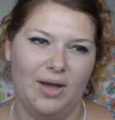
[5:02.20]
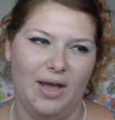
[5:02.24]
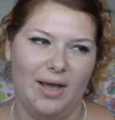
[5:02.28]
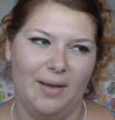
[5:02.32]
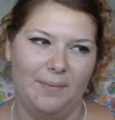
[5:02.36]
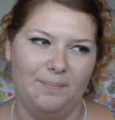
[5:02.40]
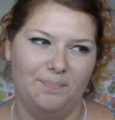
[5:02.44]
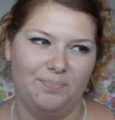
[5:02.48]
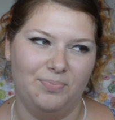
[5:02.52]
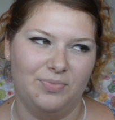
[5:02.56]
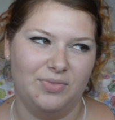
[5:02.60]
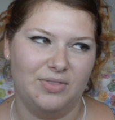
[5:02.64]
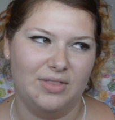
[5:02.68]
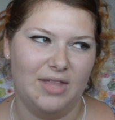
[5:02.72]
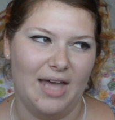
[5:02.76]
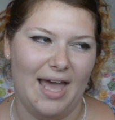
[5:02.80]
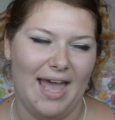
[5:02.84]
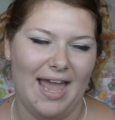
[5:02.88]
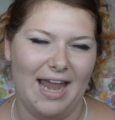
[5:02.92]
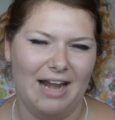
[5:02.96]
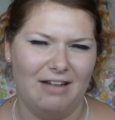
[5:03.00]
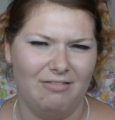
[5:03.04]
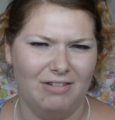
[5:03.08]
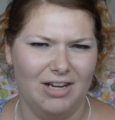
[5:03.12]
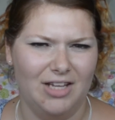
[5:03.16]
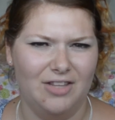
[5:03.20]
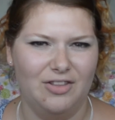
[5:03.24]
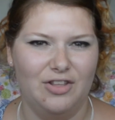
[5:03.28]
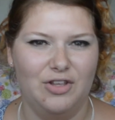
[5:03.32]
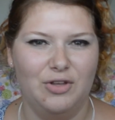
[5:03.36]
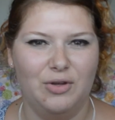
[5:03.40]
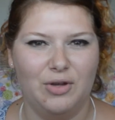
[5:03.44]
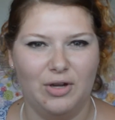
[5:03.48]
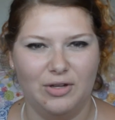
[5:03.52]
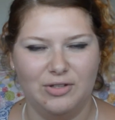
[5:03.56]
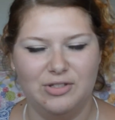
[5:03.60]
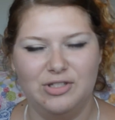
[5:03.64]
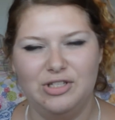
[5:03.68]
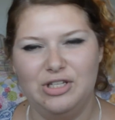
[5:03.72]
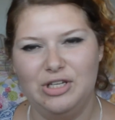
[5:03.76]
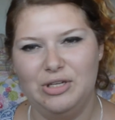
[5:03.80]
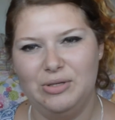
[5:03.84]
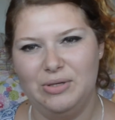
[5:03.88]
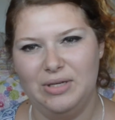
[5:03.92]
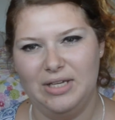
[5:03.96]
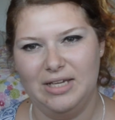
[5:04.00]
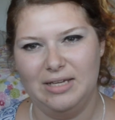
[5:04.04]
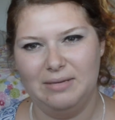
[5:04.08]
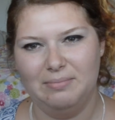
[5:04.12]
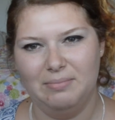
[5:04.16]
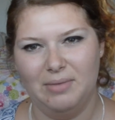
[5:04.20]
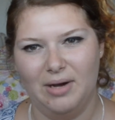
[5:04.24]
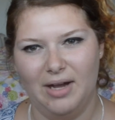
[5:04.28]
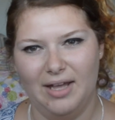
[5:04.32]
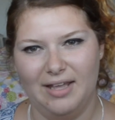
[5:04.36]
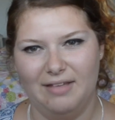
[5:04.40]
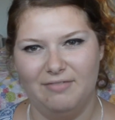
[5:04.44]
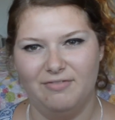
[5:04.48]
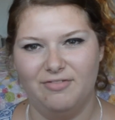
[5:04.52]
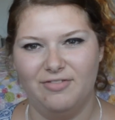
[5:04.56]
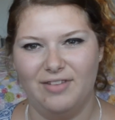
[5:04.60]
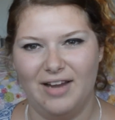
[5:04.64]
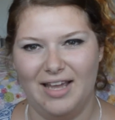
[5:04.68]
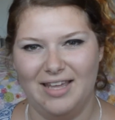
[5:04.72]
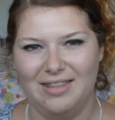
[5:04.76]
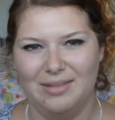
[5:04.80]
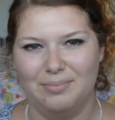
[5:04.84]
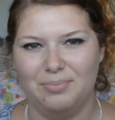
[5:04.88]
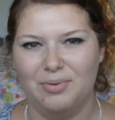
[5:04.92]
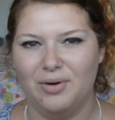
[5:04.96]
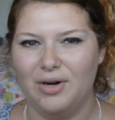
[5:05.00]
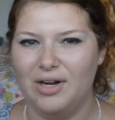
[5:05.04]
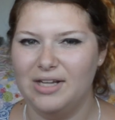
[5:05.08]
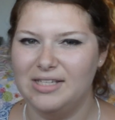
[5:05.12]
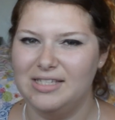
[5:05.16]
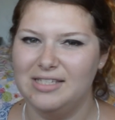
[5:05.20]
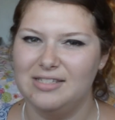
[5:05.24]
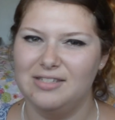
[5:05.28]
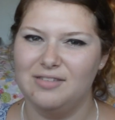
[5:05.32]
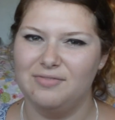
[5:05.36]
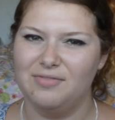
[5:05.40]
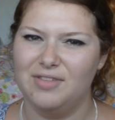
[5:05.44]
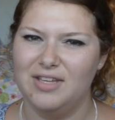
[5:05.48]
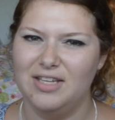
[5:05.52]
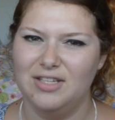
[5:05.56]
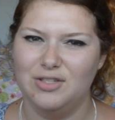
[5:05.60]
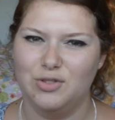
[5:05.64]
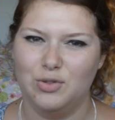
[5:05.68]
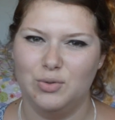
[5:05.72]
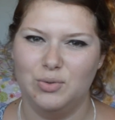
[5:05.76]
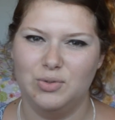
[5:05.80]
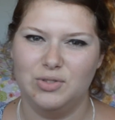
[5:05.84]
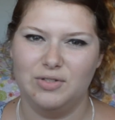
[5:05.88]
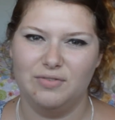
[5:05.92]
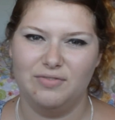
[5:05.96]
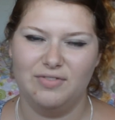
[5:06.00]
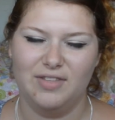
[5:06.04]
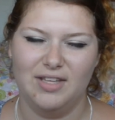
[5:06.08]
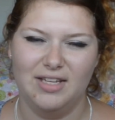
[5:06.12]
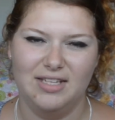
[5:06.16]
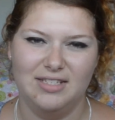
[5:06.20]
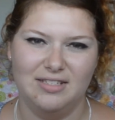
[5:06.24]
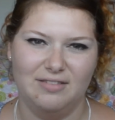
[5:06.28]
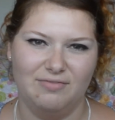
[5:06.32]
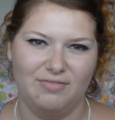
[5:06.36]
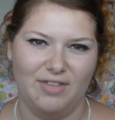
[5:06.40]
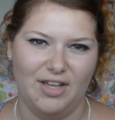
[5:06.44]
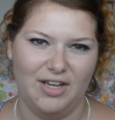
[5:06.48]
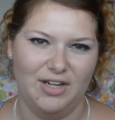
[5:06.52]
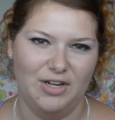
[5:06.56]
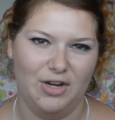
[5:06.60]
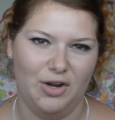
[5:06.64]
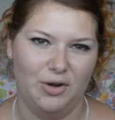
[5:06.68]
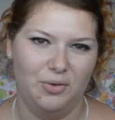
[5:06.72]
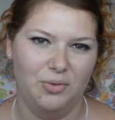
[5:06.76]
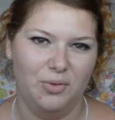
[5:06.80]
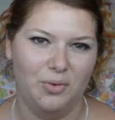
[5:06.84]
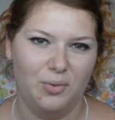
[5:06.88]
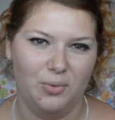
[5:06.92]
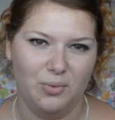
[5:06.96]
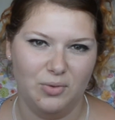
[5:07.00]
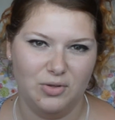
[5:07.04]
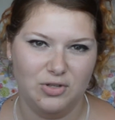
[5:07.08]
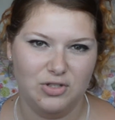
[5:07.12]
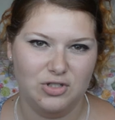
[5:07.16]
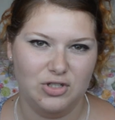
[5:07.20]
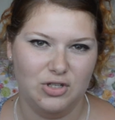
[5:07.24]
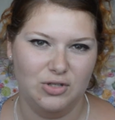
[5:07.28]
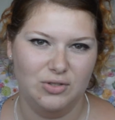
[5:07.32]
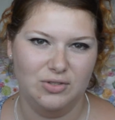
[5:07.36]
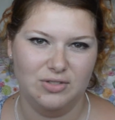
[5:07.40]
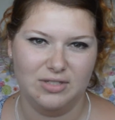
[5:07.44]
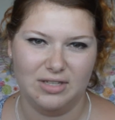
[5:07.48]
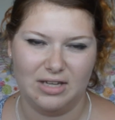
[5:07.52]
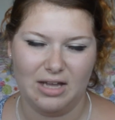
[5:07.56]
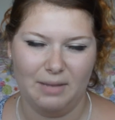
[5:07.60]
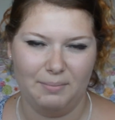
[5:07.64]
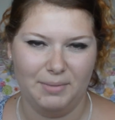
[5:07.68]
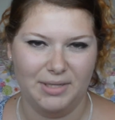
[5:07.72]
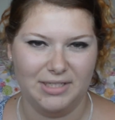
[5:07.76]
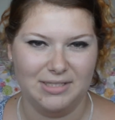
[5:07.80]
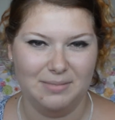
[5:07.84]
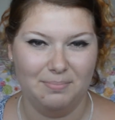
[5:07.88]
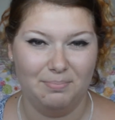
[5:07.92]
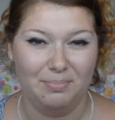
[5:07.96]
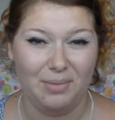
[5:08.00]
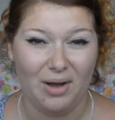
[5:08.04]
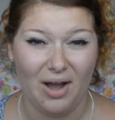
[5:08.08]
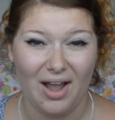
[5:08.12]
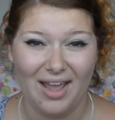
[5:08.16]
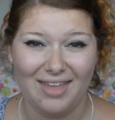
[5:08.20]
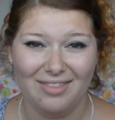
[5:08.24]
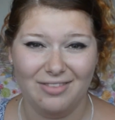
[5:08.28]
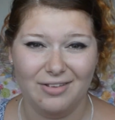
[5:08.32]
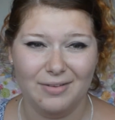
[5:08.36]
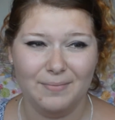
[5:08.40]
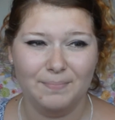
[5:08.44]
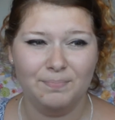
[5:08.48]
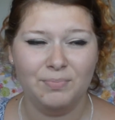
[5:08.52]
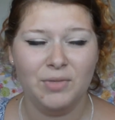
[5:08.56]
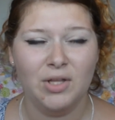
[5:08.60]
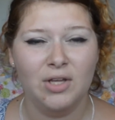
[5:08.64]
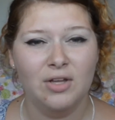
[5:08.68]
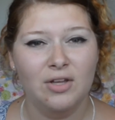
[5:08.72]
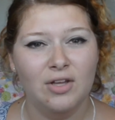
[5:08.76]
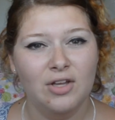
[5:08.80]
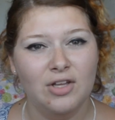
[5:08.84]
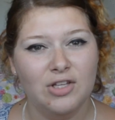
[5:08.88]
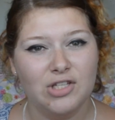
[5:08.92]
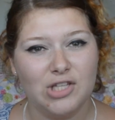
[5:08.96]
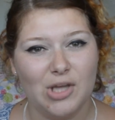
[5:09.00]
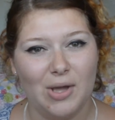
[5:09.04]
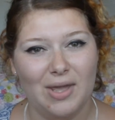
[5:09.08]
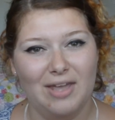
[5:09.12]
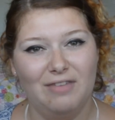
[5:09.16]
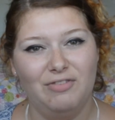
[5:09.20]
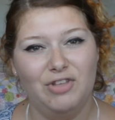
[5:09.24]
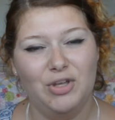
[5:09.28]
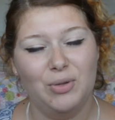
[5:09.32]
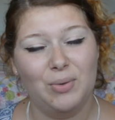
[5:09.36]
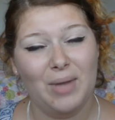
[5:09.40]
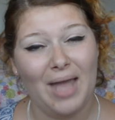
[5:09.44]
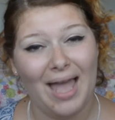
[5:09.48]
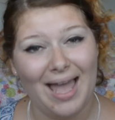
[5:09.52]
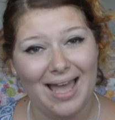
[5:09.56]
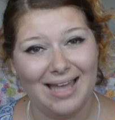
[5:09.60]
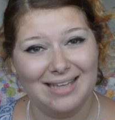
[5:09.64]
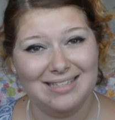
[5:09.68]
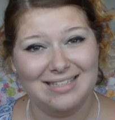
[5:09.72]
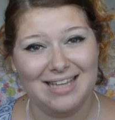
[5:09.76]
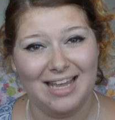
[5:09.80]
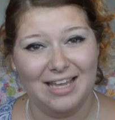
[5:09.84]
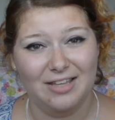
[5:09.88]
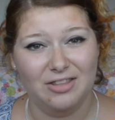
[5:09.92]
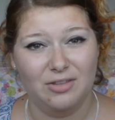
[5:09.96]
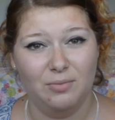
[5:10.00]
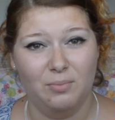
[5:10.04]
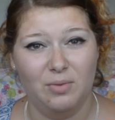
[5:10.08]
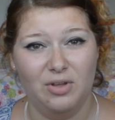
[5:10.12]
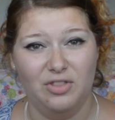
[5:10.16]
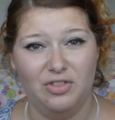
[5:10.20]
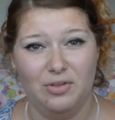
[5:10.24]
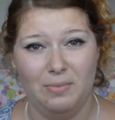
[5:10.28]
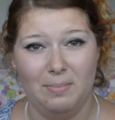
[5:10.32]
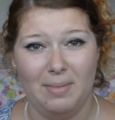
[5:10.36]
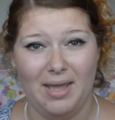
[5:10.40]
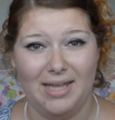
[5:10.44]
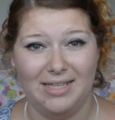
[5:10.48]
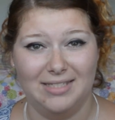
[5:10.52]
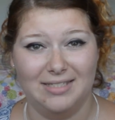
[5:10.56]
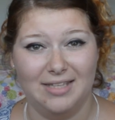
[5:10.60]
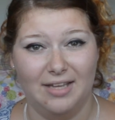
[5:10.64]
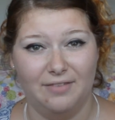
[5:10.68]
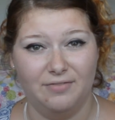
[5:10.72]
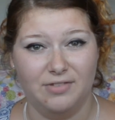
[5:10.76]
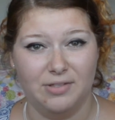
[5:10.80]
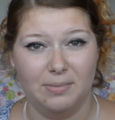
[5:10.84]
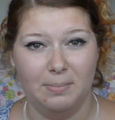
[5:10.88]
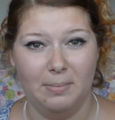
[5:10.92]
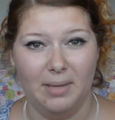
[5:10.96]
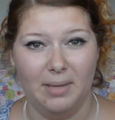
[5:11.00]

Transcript: The area that you go to uni in might inflate the prices of these sorts of things if they know that all the students are coming to buy them. So if you can take them with you, may save some